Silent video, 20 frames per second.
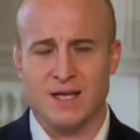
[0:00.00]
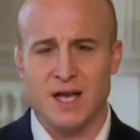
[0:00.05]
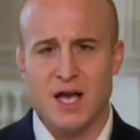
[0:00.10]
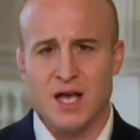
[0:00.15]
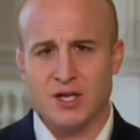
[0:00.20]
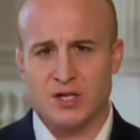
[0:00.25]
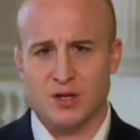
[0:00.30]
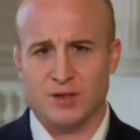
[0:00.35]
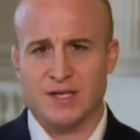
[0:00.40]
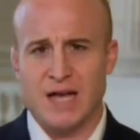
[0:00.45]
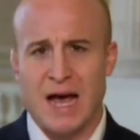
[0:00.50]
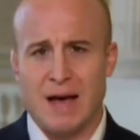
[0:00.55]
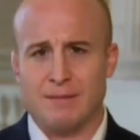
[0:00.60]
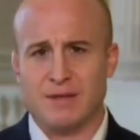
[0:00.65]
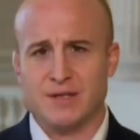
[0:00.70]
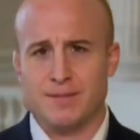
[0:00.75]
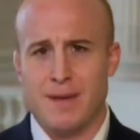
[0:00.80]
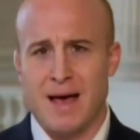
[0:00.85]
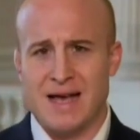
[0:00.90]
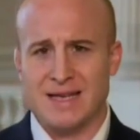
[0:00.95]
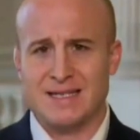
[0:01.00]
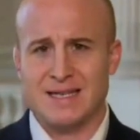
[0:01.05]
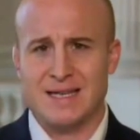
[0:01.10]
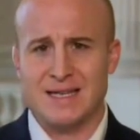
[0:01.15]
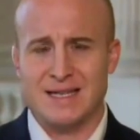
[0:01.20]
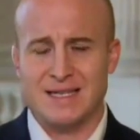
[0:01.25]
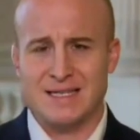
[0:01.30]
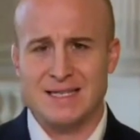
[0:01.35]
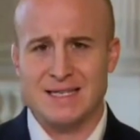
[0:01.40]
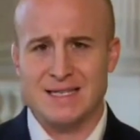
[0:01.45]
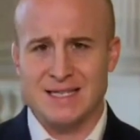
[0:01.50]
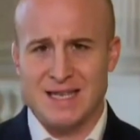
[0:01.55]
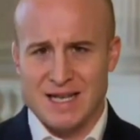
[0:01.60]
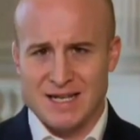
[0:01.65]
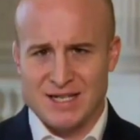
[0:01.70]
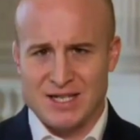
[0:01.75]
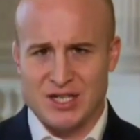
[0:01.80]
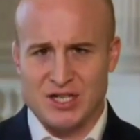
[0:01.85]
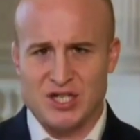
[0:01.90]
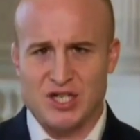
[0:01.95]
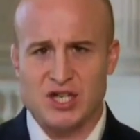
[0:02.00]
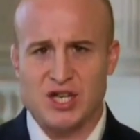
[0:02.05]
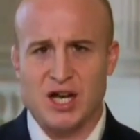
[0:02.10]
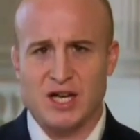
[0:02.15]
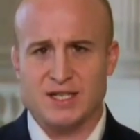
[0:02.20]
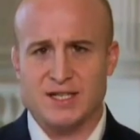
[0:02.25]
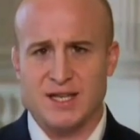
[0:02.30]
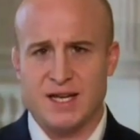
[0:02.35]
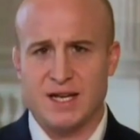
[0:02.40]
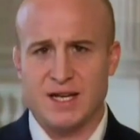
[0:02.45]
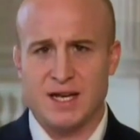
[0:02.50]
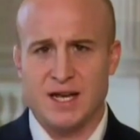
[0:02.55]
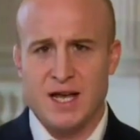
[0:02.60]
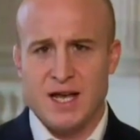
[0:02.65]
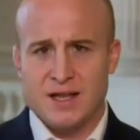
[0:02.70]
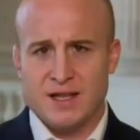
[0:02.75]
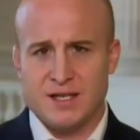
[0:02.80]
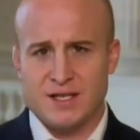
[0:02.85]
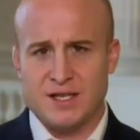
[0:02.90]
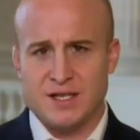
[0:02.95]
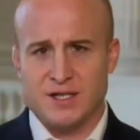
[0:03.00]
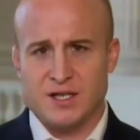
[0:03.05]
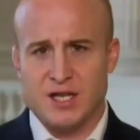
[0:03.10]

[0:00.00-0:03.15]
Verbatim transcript: So Thomas Massie, this is disgusting. This is